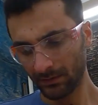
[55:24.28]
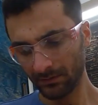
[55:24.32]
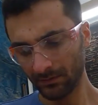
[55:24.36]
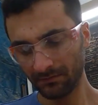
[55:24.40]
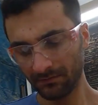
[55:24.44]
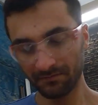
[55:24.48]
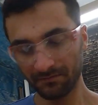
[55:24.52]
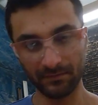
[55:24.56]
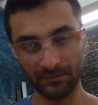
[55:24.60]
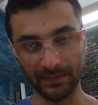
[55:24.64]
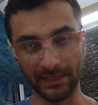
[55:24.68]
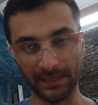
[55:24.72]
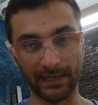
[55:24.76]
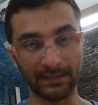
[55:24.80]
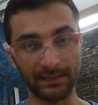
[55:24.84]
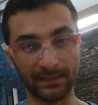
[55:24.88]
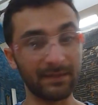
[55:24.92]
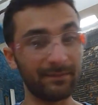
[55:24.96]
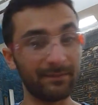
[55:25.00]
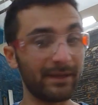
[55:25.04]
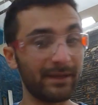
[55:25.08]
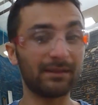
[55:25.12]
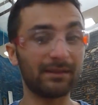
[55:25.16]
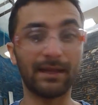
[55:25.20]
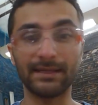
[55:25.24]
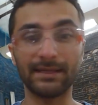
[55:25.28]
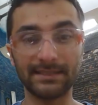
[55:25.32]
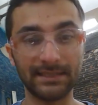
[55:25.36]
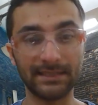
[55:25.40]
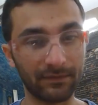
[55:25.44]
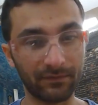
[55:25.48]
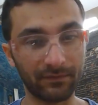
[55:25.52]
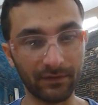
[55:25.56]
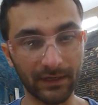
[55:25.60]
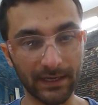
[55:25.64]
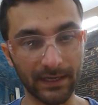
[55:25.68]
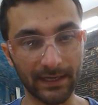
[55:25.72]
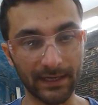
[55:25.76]
Yeah, they make lots of
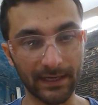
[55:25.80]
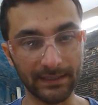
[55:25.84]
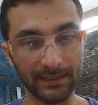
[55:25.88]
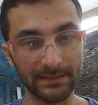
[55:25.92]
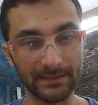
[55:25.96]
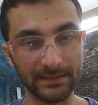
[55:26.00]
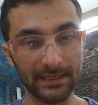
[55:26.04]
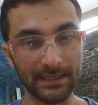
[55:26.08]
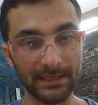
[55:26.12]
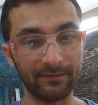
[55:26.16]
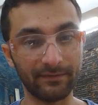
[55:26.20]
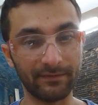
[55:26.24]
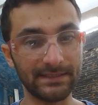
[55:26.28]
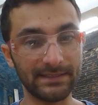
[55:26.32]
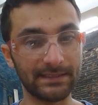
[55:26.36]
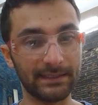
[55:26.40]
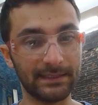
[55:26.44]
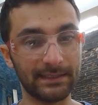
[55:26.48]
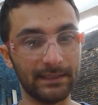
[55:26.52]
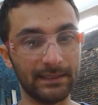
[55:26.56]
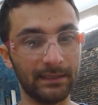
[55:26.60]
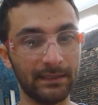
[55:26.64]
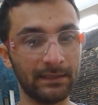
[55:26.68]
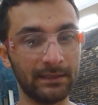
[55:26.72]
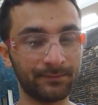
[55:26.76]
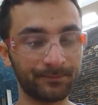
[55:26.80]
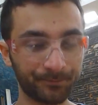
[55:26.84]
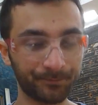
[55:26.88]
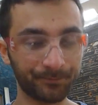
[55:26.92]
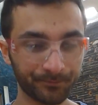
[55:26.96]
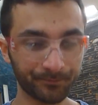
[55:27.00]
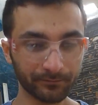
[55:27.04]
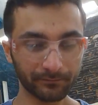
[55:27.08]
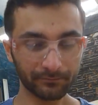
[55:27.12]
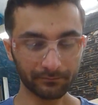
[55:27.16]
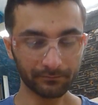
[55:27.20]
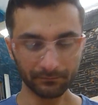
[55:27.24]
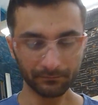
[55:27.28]
different kinds. Obviously,
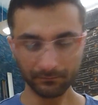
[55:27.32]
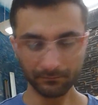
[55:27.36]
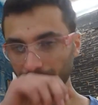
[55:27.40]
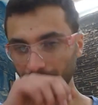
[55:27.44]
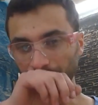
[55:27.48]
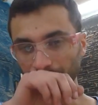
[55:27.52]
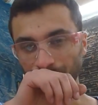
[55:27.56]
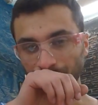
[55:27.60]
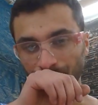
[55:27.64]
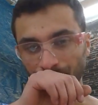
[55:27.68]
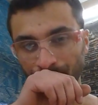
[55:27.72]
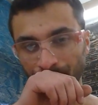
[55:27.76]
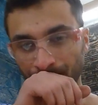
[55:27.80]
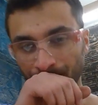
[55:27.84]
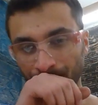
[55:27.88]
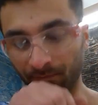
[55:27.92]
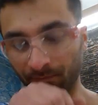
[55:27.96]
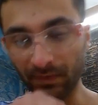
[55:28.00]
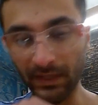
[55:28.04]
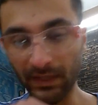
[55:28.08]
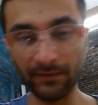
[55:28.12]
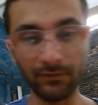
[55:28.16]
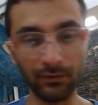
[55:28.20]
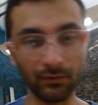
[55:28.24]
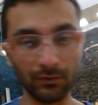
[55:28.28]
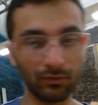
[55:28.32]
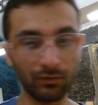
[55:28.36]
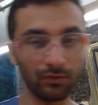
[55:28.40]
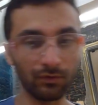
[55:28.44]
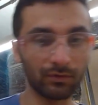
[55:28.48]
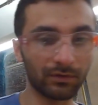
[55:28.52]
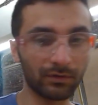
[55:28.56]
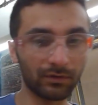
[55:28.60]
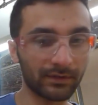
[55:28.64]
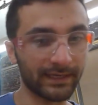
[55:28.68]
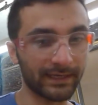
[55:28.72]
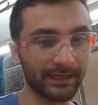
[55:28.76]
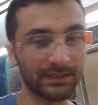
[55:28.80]
if you
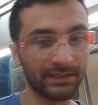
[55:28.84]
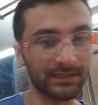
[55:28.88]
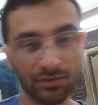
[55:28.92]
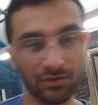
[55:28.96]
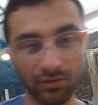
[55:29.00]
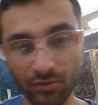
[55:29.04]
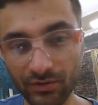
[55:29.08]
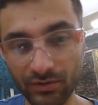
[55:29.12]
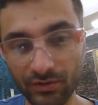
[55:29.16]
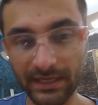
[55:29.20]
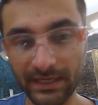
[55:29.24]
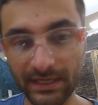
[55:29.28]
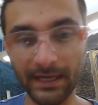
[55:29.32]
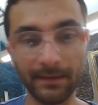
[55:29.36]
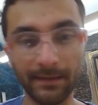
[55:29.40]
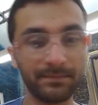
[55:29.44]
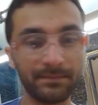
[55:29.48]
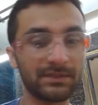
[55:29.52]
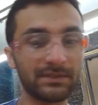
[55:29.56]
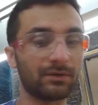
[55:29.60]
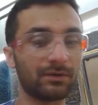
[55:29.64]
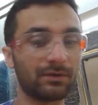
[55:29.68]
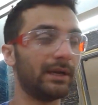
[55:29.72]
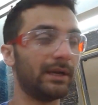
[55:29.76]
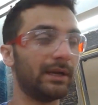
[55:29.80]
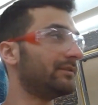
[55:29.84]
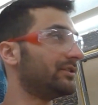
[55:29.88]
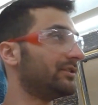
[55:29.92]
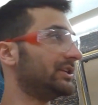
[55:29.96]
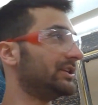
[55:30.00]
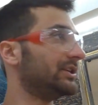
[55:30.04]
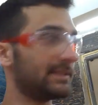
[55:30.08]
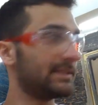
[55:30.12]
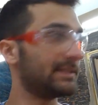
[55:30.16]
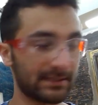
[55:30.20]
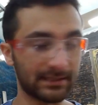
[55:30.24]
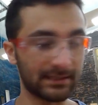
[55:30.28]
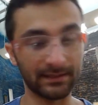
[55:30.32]
Google like screw types, or we have
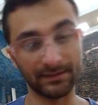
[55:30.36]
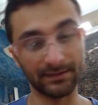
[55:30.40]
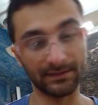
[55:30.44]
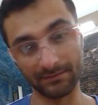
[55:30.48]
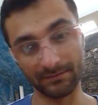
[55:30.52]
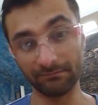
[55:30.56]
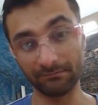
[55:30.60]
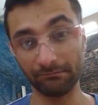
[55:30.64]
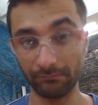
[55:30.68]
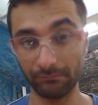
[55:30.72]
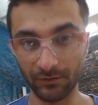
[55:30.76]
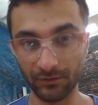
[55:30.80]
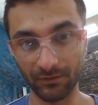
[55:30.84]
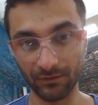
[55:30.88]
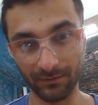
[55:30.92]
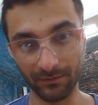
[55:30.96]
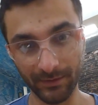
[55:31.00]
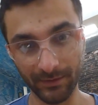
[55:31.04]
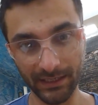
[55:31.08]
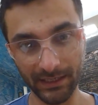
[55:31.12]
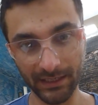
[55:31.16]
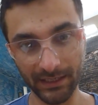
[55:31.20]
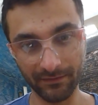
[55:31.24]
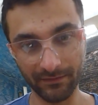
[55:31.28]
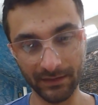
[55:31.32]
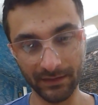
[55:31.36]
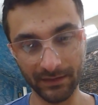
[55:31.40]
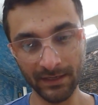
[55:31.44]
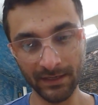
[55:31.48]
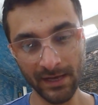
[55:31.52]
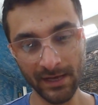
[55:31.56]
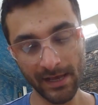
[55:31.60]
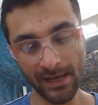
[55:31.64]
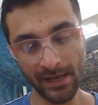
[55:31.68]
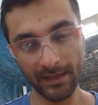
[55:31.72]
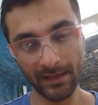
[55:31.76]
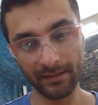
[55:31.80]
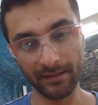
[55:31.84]
sheets on the MakeHaven,
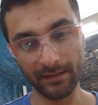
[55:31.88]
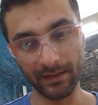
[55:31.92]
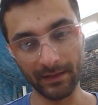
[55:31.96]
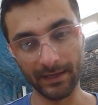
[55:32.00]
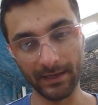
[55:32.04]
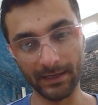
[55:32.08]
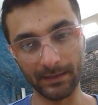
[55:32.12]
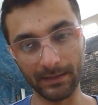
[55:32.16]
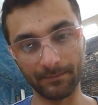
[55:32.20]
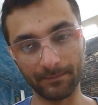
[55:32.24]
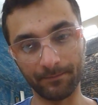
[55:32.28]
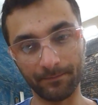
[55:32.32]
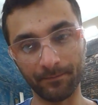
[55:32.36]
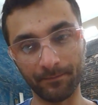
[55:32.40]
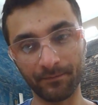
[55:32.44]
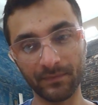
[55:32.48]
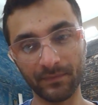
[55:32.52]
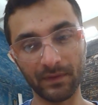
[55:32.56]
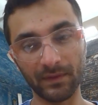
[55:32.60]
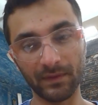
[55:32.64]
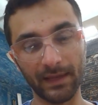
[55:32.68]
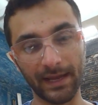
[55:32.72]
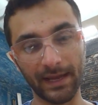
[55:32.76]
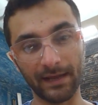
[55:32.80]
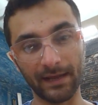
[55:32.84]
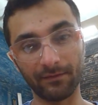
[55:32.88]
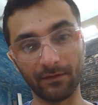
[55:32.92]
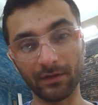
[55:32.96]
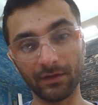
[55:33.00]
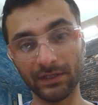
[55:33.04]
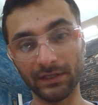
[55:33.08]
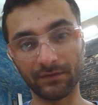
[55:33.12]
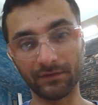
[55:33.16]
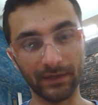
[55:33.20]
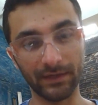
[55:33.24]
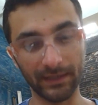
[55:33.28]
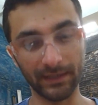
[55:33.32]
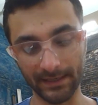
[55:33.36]
they have all
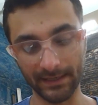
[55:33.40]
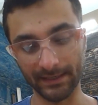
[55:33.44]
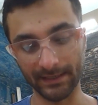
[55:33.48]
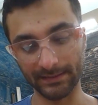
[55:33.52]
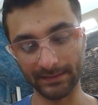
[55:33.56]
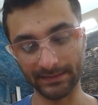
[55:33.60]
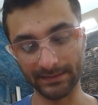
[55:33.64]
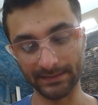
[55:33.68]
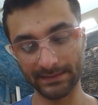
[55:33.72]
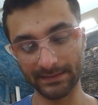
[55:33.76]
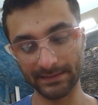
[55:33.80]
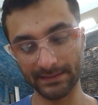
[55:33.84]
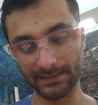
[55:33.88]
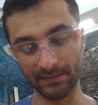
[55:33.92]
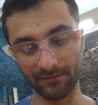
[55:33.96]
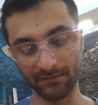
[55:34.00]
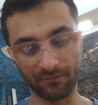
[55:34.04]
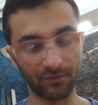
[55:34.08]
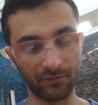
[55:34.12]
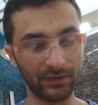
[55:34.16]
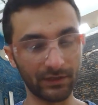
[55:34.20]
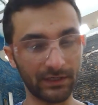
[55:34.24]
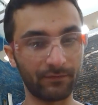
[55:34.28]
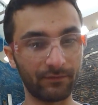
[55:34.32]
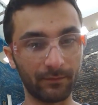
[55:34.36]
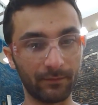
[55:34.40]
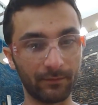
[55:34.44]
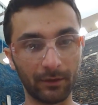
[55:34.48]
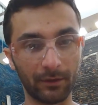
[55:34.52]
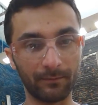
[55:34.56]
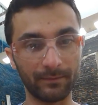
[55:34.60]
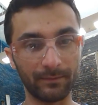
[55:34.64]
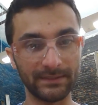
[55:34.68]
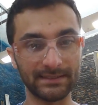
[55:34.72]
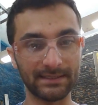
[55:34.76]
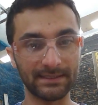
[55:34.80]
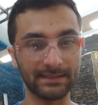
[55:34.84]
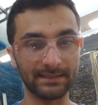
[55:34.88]
different kinds for different
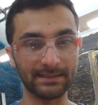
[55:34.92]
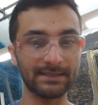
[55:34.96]
purposes.